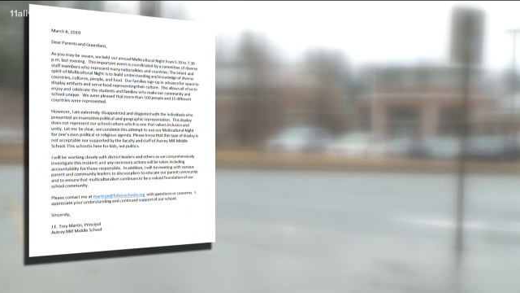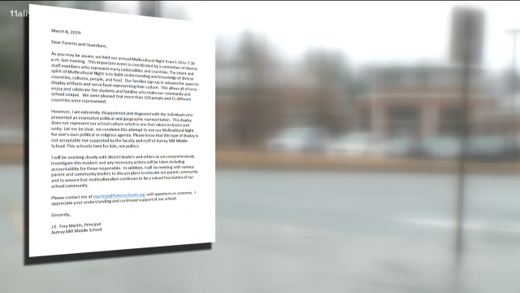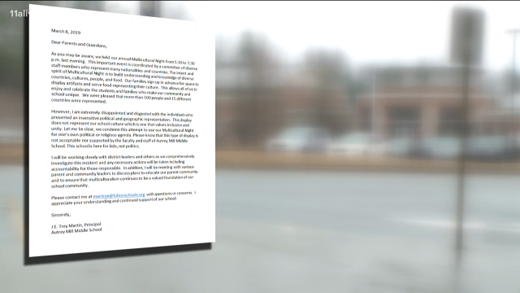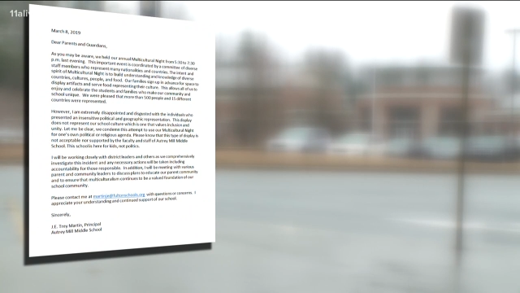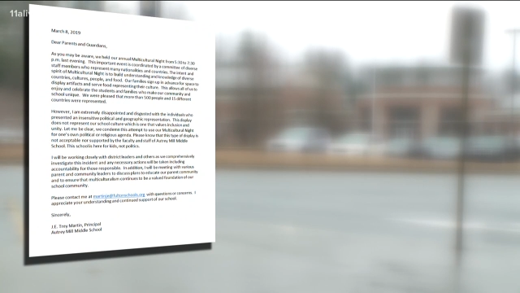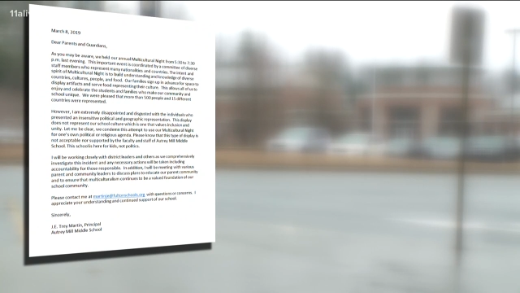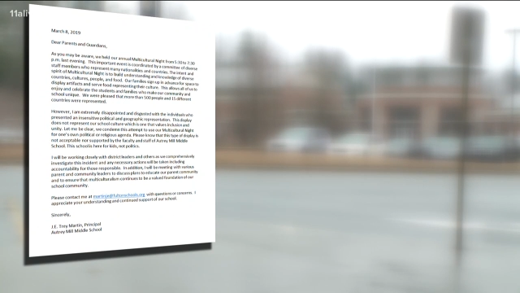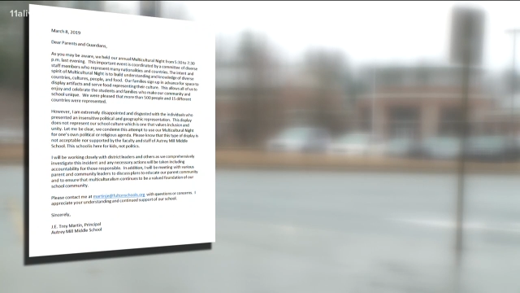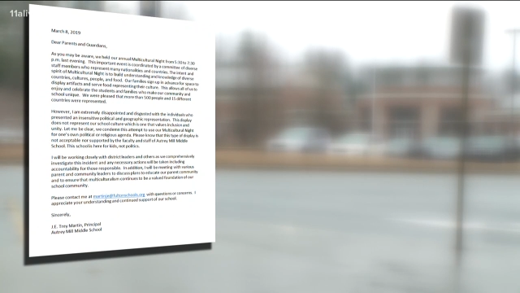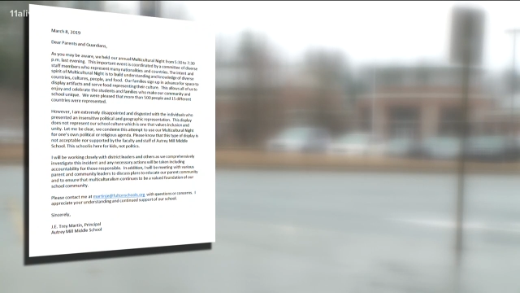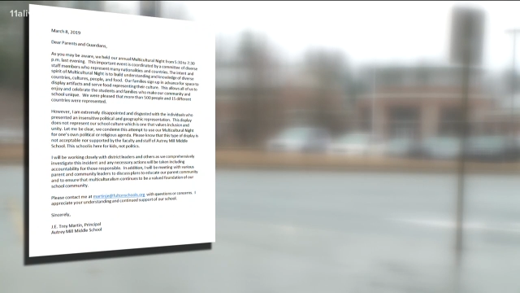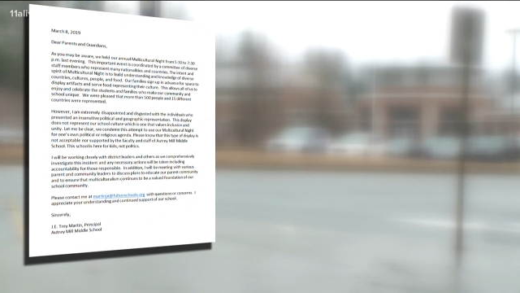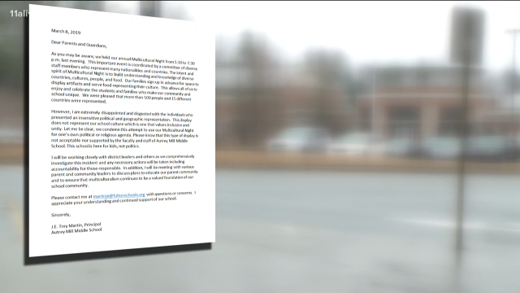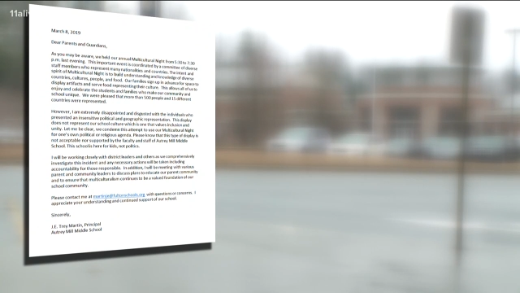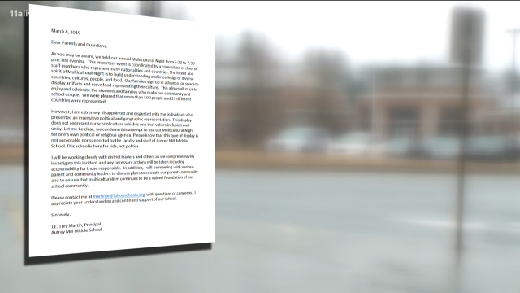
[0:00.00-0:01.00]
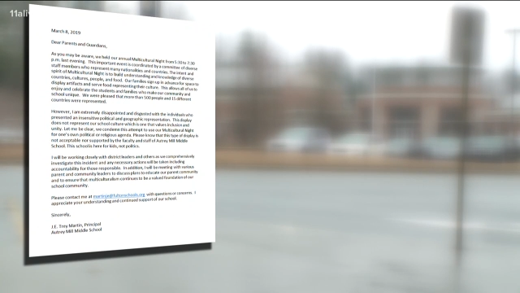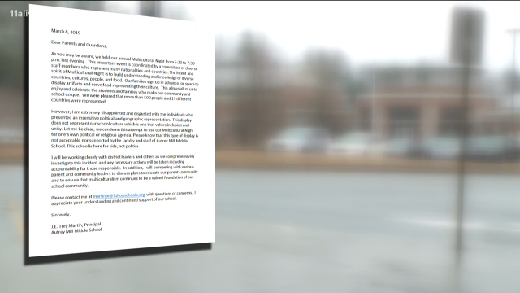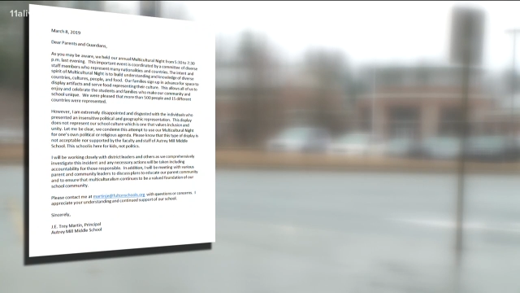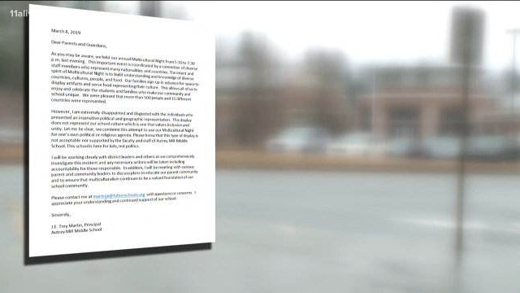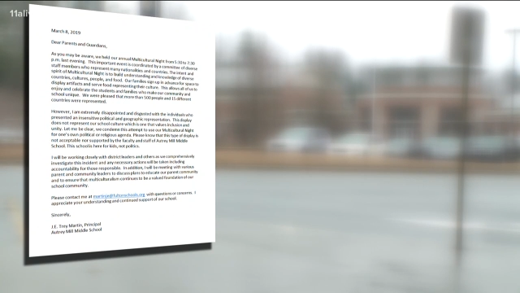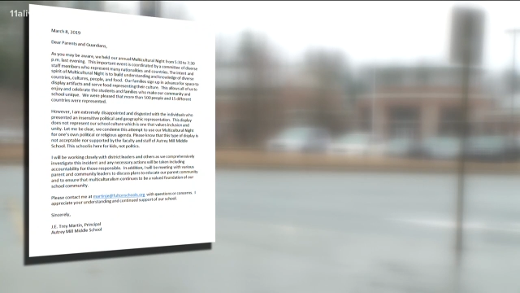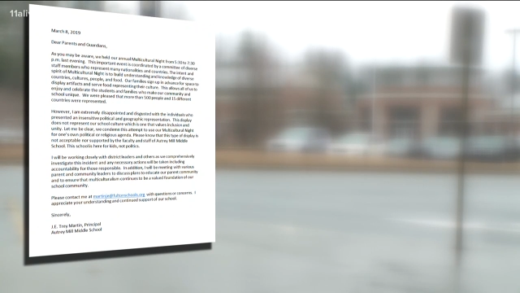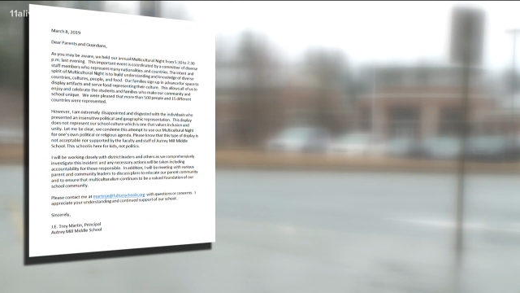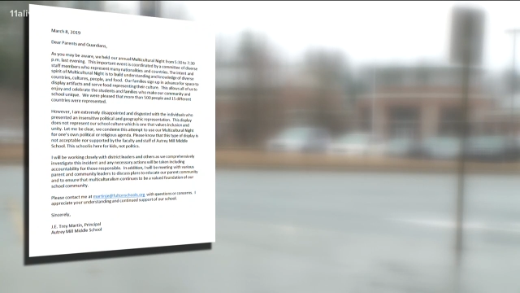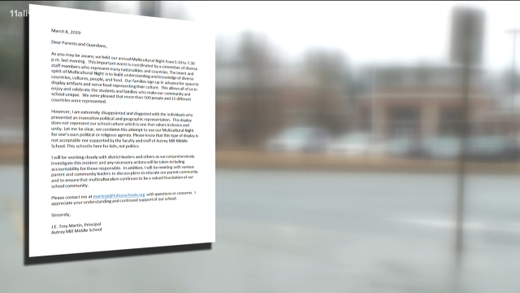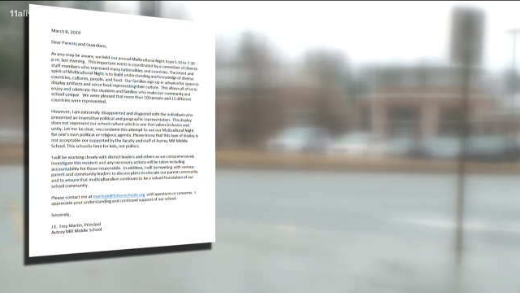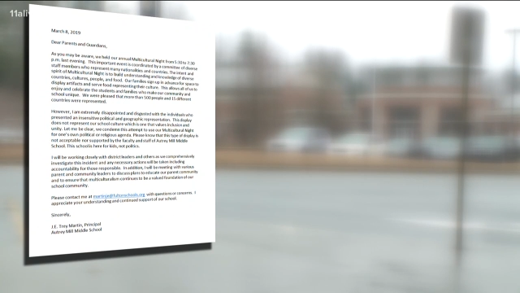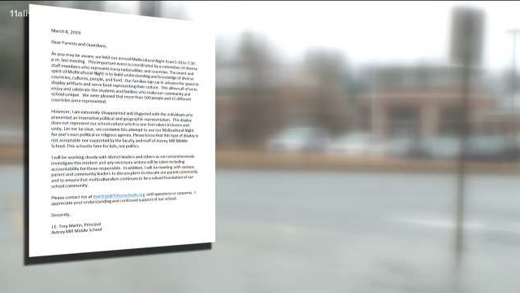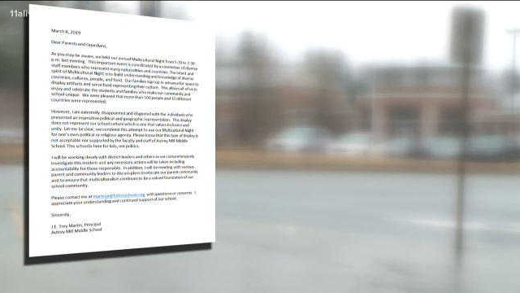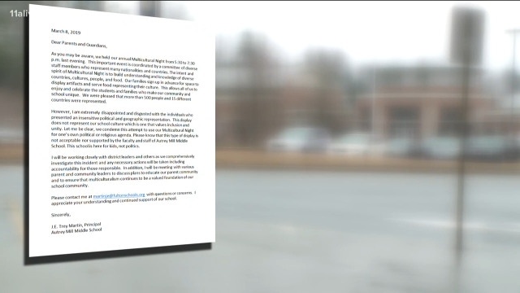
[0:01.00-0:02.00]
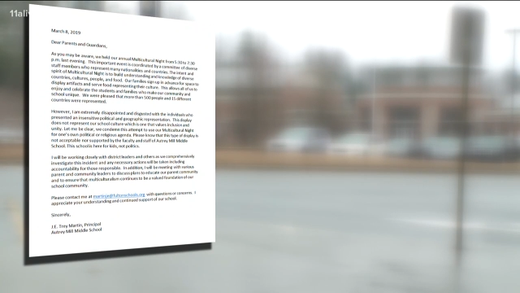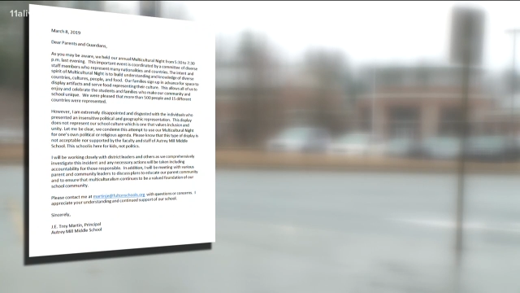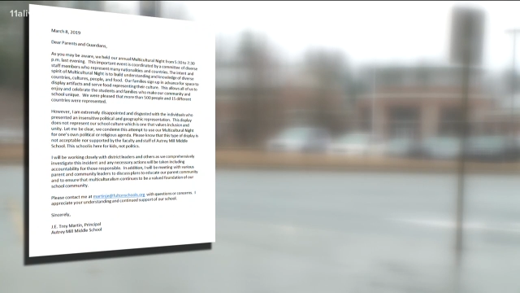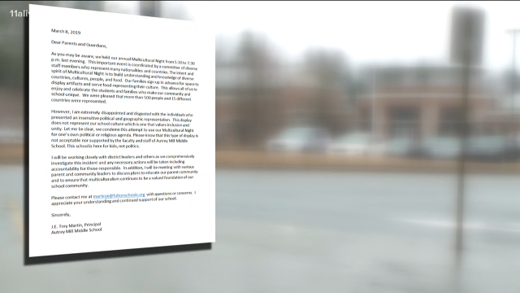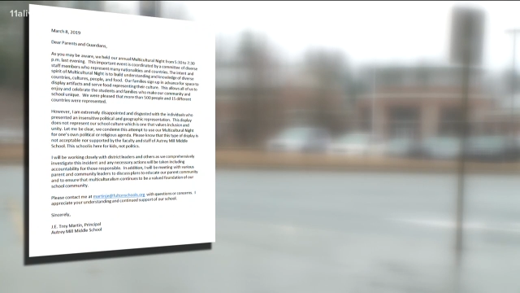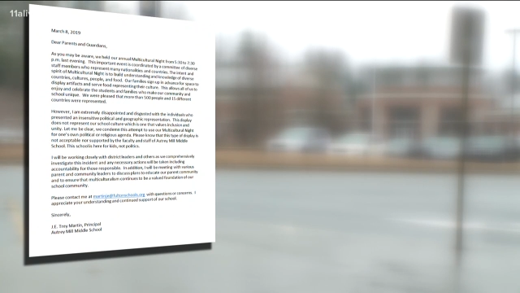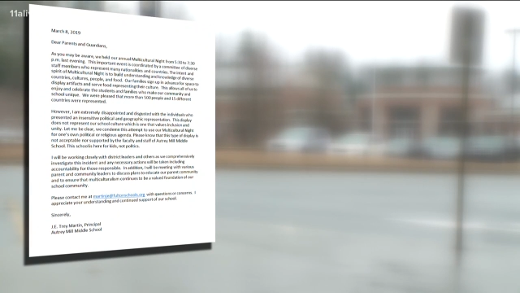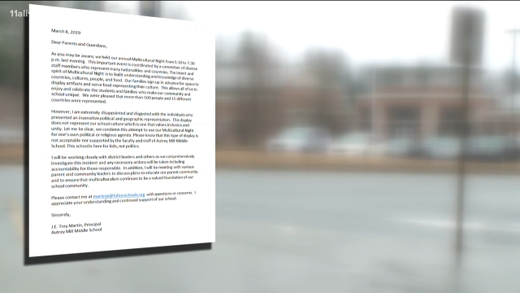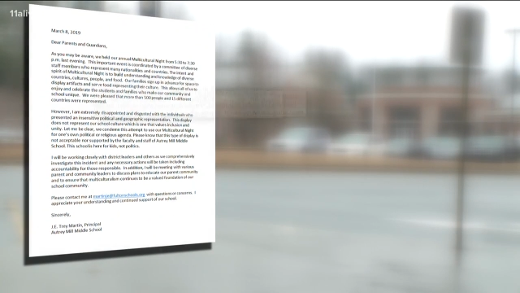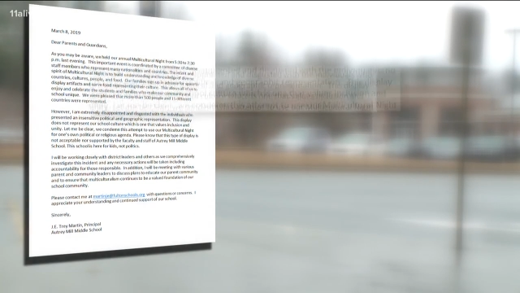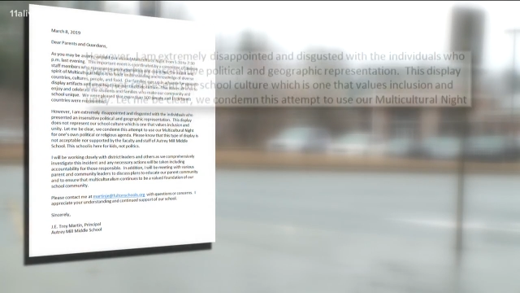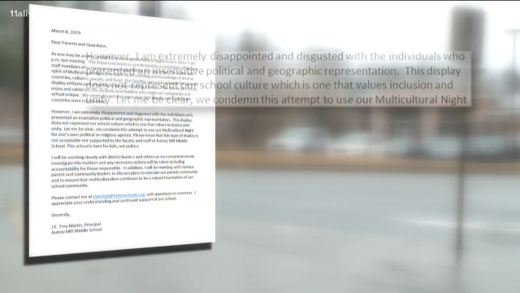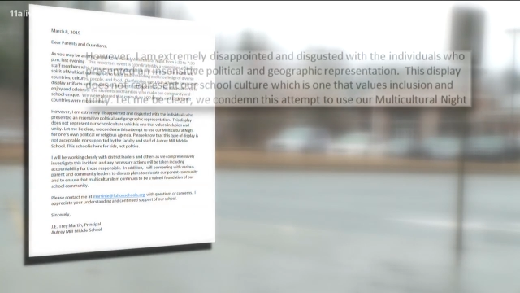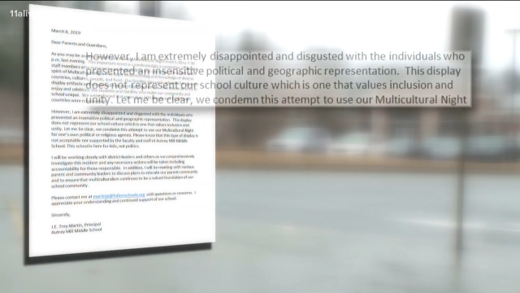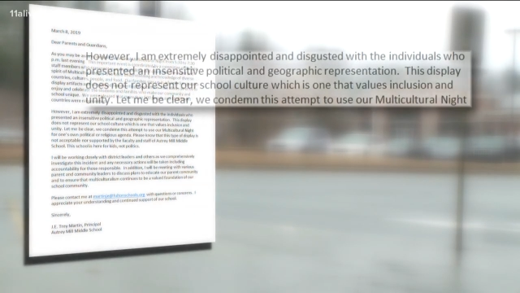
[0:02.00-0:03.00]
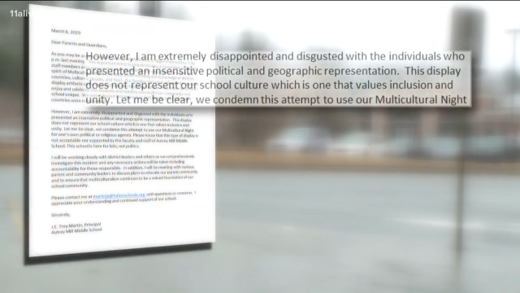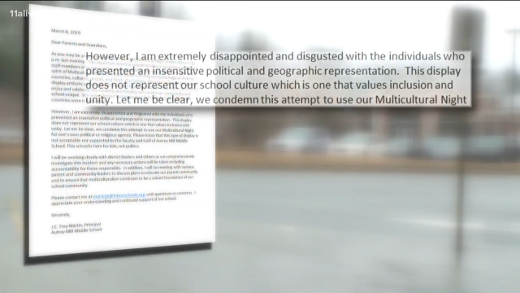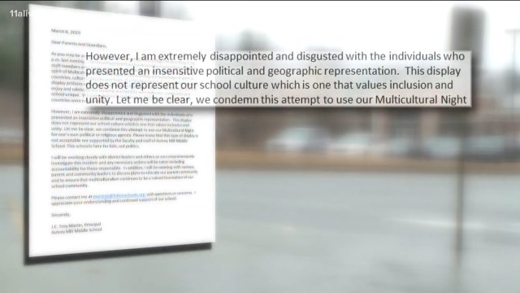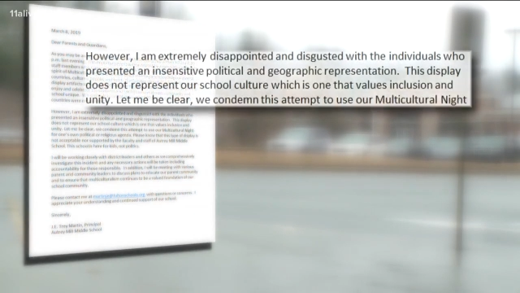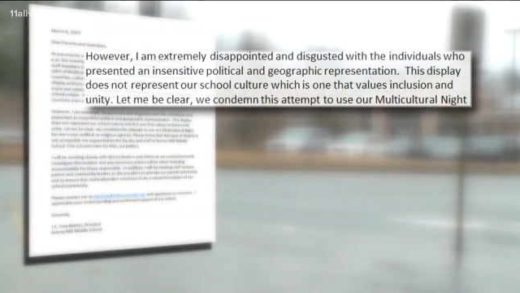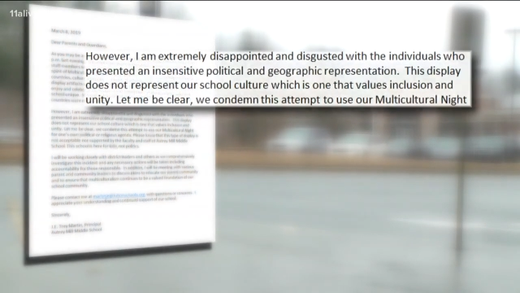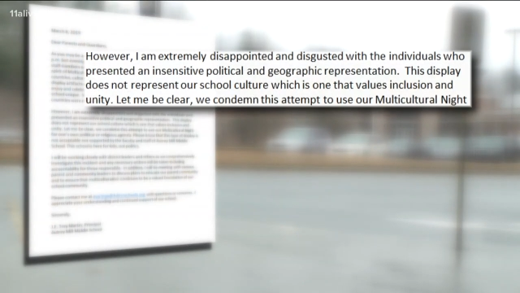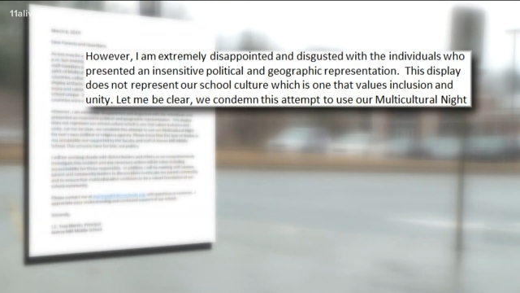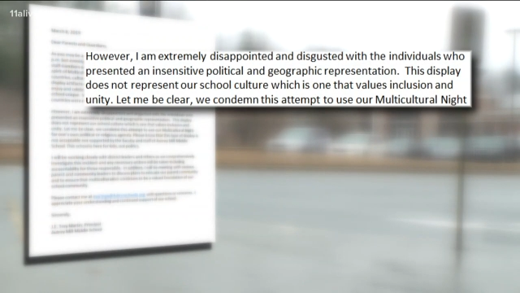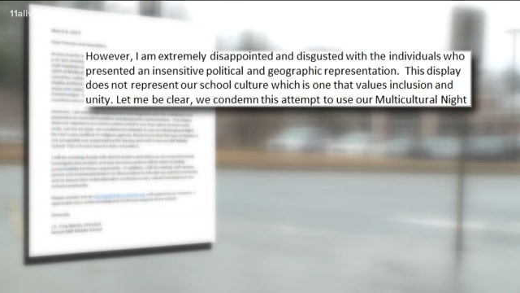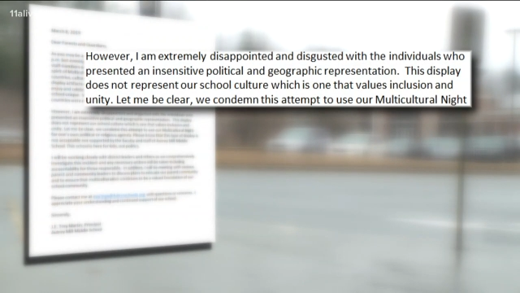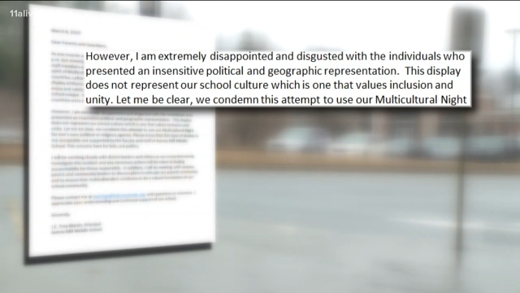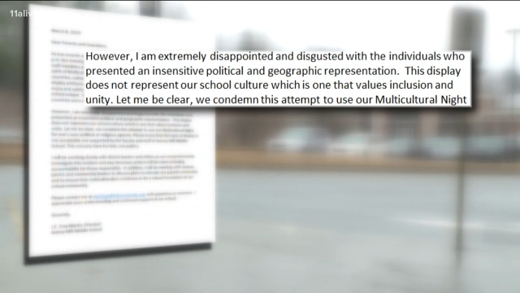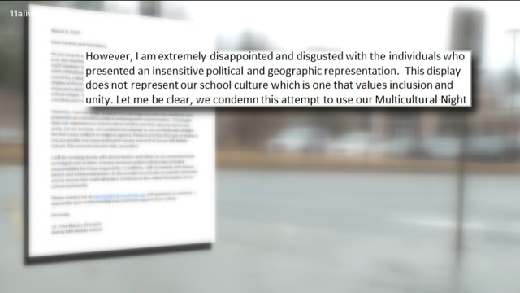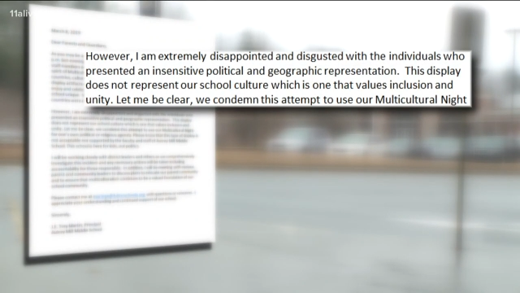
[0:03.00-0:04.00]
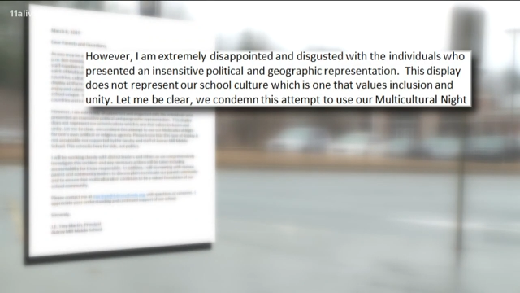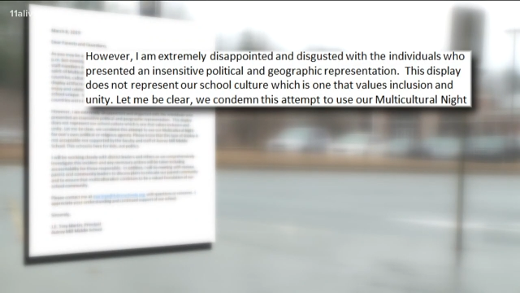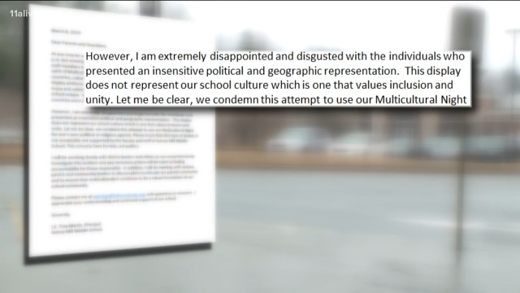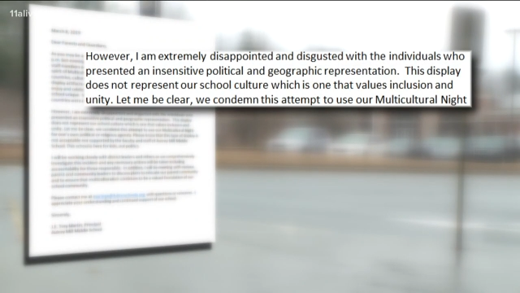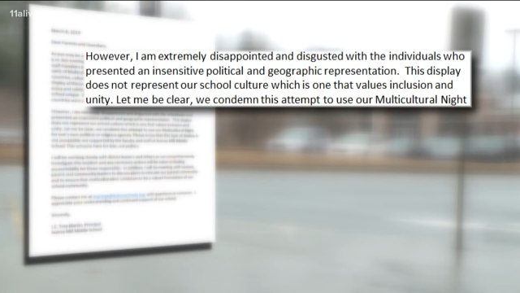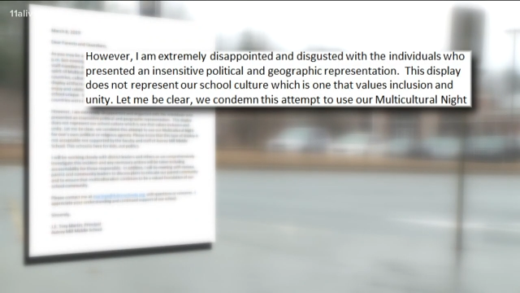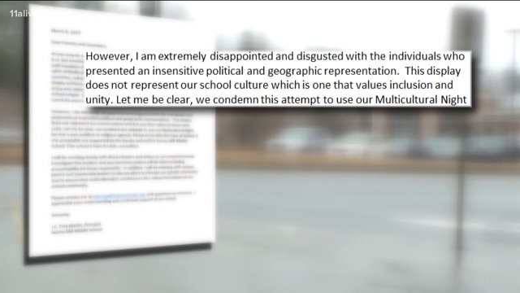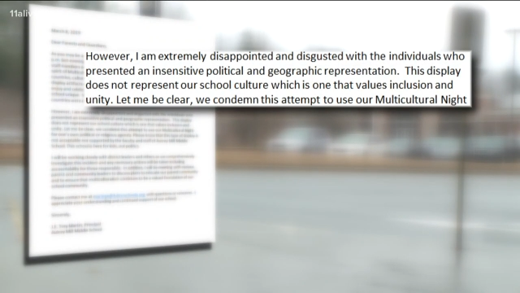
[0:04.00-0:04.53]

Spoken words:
No face is visible, so there are no lips to read.